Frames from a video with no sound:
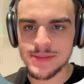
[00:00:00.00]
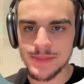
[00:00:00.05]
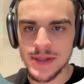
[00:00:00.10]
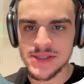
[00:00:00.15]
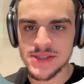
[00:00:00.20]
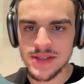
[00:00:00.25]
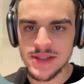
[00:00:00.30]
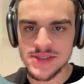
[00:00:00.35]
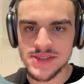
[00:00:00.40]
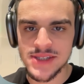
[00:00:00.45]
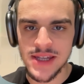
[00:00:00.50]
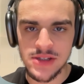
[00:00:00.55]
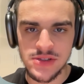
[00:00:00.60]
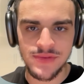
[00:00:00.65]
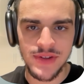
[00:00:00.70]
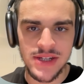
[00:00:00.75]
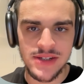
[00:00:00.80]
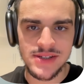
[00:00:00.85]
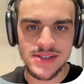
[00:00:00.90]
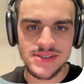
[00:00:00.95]
Basically,
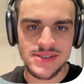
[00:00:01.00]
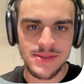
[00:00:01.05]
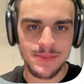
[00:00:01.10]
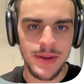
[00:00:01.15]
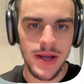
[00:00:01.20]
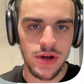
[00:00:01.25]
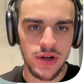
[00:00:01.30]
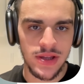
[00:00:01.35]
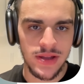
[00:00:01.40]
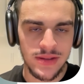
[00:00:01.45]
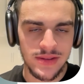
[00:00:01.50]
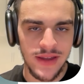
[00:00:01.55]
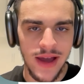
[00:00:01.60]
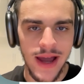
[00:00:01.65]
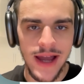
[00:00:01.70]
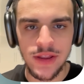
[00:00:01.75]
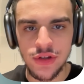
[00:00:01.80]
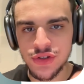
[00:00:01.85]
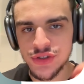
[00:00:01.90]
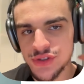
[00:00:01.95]
Salesfinity is a parallel
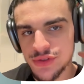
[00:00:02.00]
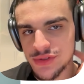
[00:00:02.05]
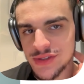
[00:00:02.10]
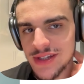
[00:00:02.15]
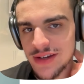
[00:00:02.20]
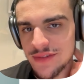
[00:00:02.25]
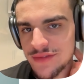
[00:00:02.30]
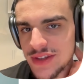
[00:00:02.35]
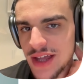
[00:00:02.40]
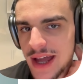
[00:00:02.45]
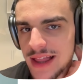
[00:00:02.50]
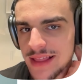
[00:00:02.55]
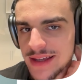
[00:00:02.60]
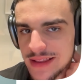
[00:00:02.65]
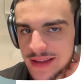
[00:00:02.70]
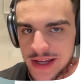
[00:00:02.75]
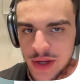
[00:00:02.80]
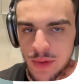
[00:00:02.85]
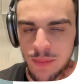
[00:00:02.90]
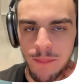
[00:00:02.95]
dialer. So instead of
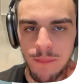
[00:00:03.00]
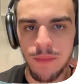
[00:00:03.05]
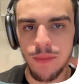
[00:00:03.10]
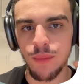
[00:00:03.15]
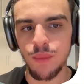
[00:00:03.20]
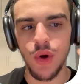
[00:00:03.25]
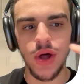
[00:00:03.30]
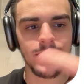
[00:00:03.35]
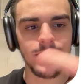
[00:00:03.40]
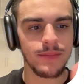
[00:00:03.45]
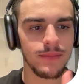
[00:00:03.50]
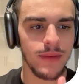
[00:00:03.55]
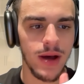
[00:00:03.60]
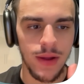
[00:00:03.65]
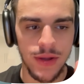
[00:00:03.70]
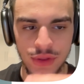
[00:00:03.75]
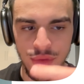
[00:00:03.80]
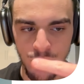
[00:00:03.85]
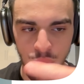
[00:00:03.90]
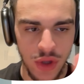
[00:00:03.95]
dialing like
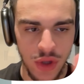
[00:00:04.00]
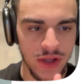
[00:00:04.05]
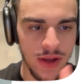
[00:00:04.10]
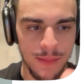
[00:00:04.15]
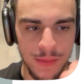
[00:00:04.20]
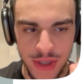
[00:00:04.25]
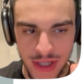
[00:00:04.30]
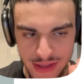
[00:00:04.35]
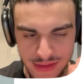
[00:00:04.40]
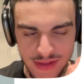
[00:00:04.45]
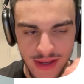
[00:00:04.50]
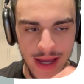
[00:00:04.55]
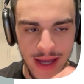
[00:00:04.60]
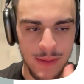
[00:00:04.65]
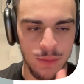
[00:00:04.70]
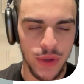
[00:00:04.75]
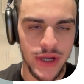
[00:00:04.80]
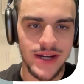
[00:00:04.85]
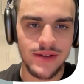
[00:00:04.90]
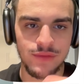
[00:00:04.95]
one number at a
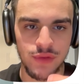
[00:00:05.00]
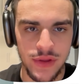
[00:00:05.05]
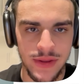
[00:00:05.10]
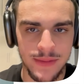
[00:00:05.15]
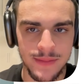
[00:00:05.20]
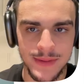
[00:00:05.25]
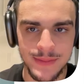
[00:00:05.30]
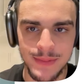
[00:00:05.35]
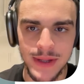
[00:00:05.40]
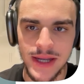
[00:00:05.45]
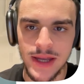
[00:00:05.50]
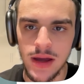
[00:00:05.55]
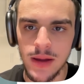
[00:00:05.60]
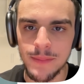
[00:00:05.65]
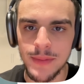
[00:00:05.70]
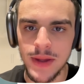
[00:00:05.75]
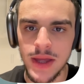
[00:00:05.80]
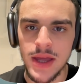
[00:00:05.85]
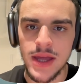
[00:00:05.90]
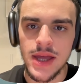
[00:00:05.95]
time, waiting for them to pick
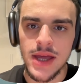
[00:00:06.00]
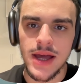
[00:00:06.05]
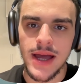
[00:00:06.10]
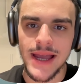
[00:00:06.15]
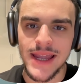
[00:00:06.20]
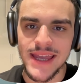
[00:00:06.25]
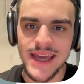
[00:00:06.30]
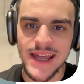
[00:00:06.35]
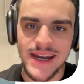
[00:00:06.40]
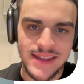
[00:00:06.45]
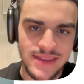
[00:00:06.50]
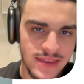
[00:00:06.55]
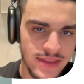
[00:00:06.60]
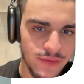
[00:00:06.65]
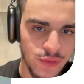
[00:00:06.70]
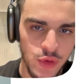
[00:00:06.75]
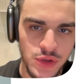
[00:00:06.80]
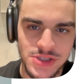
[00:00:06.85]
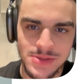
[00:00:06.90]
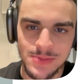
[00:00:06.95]
up and getting to
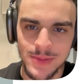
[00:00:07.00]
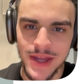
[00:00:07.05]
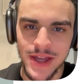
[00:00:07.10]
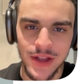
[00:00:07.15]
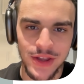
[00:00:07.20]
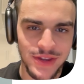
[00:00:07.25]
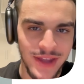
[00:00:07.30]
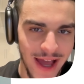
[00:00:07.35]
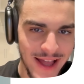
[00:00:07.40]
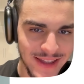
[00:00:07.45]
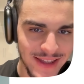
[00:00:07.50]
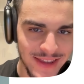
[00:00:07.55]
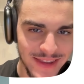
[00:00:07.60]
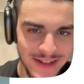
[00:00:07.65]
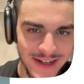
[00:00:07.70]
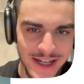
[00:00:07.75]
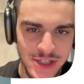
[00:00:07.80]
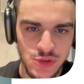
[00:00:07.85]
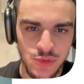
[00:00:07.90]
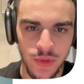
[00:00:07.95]
the voicemail, dial with
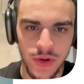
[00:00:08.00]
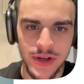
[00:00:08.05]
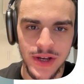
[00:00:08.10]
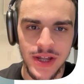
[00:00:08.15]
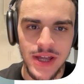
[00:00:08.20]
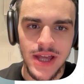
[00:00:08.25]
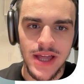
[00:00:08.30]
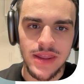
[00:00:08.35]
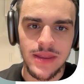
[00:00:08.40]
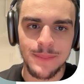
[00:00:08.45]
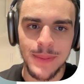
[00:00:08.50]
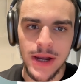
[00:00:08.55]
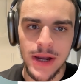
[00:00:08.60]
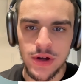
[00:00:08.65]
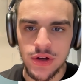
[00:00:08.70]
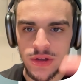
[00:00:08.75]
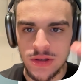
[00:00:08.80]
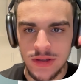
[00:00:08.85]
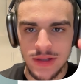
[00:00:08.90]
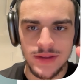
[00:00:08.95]
the next one. The
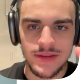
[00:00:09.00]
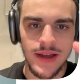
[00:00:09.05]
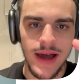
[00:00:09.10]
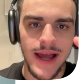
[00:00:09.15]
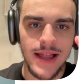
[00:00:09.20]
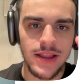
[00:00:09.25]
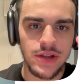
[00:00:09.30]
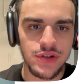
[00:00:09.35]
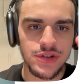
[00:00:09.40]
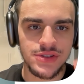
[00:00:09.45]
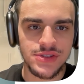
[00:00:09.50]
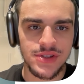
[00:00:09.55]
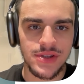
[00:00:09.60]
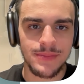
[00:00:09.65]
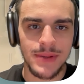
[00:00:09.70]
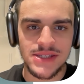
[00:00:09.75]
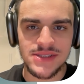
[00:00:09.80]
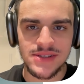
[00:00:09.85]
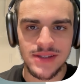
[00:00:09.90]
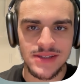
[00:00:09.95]
parallel dialer is
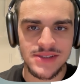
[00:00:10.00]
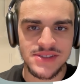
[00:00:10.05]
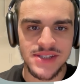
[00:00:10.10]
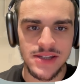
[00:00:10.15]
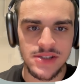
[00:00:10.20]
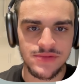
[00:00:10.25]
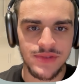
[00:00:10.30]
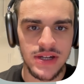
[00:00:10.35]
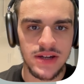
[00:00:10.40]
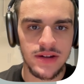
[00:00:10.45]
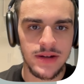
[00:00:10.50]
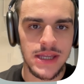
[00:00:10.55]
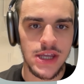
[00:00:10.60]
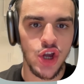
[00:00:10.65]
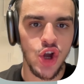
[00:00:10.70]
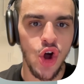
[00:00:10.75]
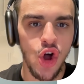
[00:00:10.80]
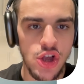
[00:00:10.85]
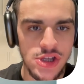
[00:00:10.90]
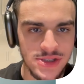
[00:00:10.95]
basically
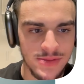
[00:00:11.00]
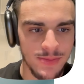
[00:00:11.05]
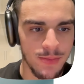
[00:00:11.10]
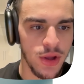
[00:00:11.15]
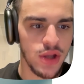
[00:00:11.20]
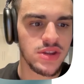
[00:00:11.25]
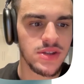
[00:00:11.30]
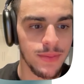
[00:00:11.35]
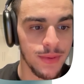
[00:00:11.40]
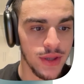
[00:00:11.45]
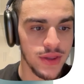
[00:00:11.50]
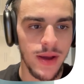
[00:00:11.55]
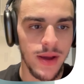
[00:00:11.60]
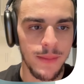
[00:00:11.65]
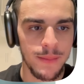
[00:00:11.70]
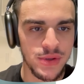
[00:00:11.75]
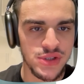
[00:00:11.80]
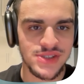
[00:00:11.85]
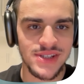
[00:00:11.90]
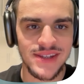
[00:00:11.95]
Salesfinity calls multiple
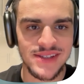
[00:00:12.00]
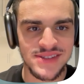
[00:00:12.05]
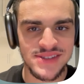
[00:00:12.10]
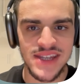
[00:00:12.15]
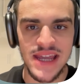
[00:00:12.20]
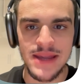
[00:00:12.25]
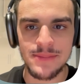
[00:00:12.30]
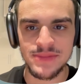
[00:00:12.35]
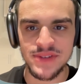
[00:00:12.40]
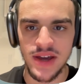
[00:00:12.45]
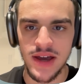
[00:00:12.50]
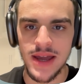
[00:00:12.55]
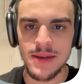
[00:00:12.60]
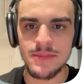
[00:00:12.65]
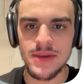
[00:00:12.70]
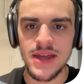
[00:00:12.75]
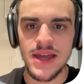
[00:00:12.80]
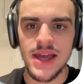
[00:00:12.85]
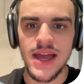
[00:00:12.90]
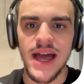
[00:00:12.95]
numbers at the same
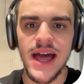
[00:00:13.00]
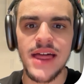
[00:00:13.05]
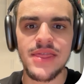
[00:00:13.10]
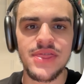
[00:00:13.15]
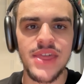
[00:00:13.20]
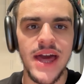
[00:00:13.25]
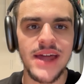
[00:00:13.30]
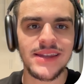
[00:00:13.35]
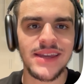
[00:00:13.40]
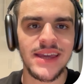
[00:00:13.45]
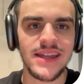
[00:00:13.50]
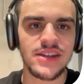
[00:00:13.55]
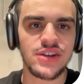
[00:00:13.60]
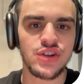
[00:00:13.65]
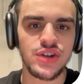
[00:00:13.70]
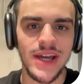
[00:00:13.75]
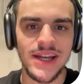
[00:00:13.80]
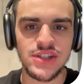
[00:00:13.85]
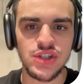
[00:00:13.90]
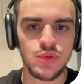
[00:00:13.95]
time and then can
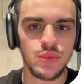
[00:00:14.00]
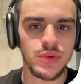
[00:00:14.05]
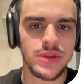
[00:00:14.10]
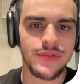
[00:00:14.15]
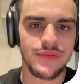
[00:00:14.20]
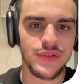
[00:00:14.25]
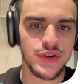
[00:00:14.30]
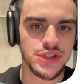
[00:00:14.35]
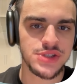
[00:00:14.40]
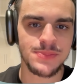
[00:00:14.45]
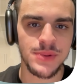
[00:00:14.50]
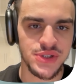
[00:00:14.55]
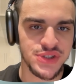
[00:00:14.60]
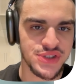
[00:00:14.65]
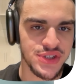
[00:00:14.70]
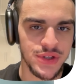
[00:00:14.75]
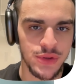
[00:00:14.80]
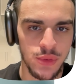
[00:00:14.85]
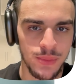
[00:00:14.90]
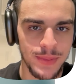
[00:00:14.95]
connect you with the first
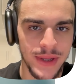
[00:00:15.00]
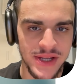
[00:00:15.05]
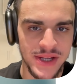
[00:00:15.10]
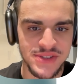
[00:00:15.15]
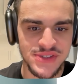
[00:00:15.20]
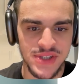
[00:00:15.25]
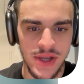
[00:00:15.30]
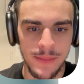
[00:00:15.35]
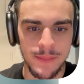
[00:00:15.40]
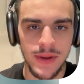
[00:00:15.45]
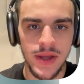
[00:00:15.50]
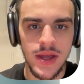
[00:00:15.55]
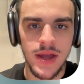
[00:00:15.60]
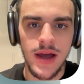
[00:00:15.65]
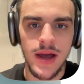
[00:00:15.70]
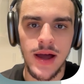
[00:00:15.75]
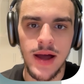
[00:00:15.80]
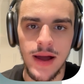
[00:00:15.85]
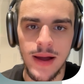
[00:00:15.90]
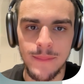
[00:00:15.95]
person who picks up,
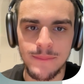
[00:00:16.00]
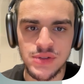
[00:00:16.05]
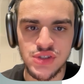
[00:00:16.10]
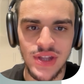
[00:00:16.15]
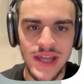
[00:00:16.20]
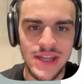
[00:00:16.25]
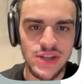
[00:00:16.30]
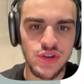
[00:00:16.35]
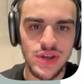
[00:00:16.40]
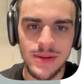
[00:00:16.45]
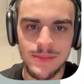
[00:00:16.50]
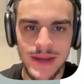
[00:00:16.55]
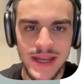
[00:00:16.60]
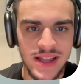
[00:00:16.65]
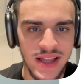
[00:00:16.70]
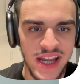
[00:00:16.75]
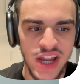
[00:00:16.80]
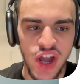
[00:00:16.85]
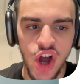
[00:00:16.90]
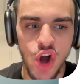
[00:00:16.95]
so that you can
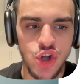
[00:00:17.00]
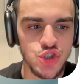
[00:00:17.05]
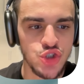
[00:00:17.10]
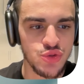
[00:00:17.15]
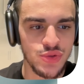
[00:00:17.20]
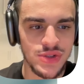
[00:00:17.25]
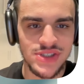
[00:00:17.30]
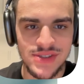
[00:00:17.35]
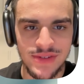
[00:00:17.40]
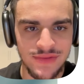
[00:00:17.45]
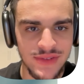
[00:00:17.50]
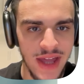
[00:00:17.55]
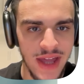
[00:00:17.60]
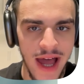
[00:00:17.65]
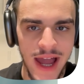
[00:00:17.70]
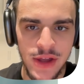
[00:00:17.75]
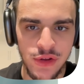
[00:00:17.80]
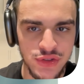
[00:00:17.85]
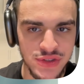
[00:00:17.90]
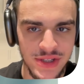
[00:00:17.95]
make like hundreds of
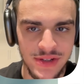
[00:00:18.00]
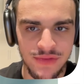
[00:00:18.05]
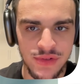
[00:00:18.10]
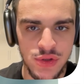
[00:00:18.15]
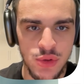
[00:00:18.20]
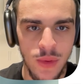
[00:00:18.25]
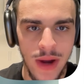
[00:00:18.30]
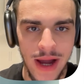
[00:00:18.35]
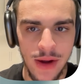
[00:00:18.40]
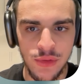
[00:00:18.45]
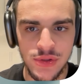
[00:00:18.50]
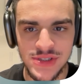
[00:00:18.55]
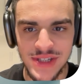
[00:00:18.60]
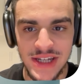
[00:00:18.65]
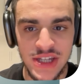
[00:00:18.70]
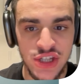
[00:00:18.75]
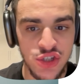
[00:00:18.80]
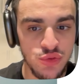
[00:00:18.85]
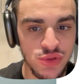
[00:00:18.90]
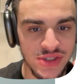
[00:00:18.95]
dials in a few hours.
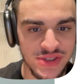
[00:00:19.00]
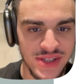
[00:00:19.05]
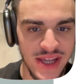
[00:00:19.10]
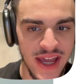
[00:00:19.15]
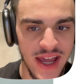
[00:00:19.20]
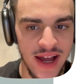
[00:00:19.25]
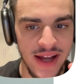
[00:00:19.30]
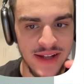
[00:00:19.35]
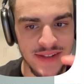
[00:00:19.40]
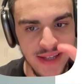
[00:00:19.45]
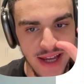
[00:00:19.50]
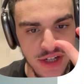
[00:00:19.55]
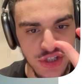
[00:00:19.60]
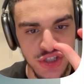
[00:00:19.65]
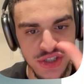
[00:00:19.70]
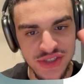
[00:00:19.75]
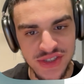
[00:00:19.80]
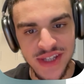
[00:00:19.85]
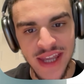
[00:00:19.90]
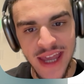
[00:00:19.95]
And it uses AI to
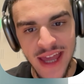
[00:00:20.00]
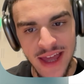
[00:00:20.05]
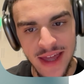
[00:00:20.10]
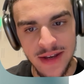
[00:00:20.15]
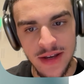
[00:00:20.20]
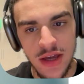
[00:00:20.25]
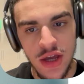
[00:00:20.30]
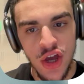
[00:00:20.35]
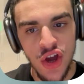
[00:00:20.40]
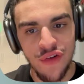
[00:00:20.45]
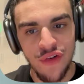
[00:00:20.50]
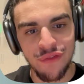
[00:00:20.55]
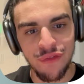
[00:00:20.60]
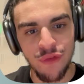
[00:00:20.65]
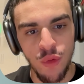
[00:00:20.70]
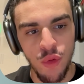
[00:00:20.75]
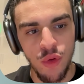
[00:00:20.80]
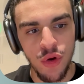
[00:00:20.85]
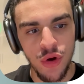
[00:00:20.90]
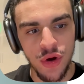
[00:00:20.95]
actually scan
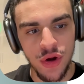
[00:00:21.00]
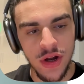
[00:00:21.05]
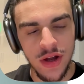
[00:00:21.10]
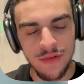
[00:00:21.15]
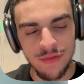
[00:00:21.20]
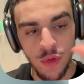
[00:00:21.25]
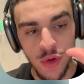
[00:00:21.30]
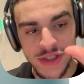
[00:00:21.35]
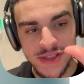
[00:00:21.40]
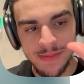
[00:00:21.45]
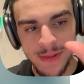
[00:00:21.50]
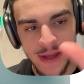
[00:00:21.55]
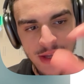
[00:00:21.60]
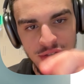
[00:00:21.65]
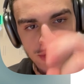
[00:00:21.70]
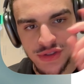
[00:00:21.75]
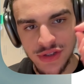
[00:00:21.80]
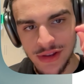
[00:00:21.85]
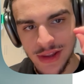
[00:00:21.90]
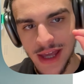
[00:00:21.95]
for a
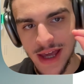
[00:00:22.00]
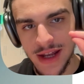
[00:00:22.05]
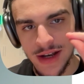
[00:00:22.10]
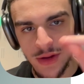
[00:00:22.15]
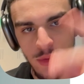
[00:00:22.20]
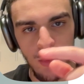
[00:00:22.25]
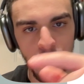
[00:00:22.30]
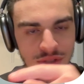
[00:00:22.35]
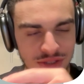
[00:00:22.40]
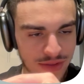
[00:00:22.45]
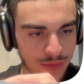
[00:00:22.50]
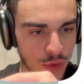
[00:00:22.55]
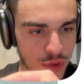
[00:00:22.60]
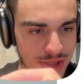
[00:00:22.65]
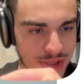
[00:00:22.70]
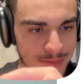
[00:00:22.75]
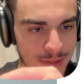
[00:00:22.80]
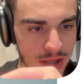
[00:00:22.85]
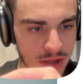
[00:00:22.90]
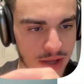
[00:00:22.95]
voicemail so that once a
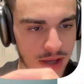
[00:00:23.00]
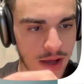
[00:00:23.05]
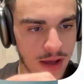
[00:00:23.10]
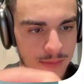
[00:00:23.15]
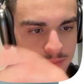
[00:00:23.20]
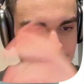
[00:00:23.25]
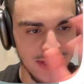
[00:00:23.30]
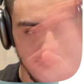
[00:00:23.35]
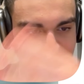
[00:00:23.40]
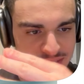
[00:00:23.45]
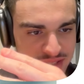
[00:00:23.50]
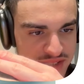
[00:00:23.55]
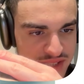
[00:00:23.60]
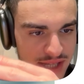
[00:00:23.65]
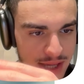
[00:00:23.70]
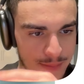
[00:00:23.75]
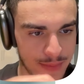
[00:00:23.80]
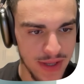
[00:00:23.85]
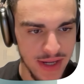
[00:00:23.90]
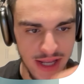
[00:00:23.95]
voicemail comes, it can
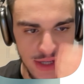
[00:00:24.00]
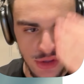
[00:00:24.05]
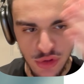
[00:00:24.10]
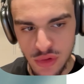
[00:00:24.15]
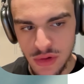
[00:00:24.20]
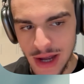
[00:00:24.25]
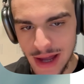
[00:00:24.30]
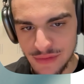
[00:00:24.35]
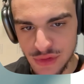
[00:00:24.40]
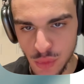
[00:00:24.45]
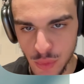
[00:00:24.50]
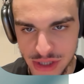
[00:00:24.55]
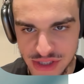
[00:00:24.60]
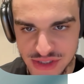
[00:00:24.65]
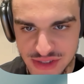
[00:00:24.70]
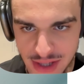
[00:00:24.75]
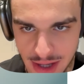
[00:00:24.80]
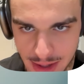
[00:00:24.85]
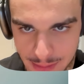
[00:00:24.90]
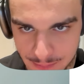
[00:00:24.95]
skip it and you don't have to
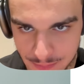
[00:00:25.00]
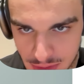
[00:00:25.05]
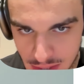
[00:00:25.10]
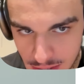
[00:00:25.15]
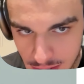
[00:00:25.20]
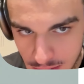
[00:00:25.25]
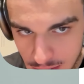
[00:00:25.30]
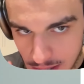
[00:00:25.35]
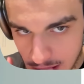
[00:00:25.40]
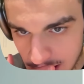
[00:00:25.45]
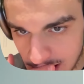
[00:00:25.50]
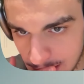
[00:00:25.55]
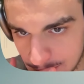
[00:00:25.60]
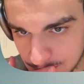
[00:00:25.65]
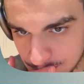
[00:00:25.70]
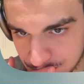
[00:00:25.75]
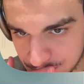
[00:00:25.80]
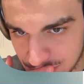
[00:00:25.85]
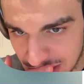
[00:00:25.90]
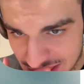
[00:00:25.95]
waste time.
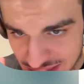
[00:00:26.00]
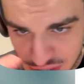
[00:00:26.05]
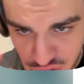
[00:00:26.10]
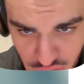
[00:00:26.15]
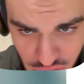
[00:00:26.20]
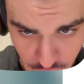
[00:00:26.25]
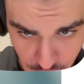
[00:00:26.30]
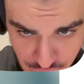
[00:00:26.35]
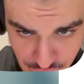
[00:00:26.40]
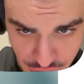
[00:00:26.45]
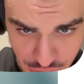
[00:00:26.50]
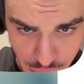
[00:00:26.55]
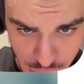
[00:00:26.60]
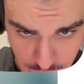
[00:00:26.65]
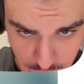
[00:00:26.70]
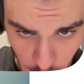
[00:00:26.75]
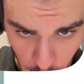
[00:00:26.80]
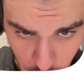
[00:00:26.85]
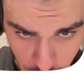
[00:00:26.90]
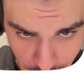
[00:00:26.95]
And then you can also
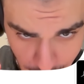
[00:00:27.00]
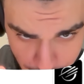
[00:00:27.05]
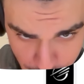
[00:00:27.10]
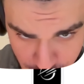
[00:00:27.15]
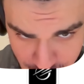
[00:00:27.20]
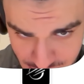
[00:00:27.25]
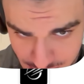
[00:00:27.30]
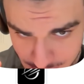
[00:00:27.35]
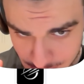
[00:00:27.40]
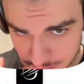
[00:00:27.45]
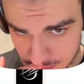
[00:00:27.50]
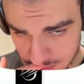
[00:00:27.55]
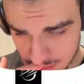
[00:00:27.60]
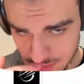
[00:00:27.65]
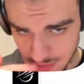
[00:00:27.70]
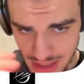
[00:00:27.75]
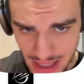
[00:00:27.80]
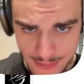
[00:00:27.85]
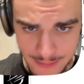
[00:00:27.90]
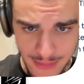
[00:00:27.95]
use local numbers
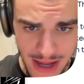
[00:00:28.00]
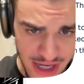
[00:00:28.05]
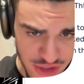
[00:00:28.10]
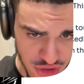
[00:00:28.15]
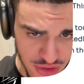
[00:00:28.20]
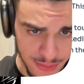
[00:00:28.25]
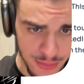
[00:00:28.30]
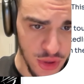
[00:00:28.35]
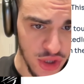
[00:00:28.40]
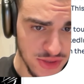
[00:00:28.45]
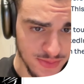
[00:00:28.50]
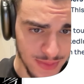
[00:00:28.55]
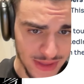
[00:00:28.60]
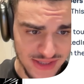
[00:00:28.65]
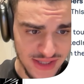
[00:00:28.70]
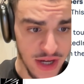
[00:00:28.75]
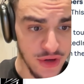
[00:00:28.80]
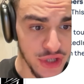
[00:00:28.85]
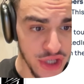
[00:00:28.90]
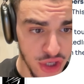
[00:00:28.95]
that match the
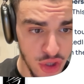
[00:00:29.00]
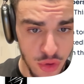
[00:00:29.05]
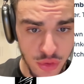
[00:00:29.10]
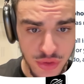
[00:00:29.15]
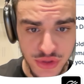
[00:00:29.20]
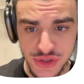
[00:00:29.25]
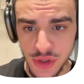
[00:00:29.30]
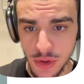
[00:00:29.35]
prospect's area code.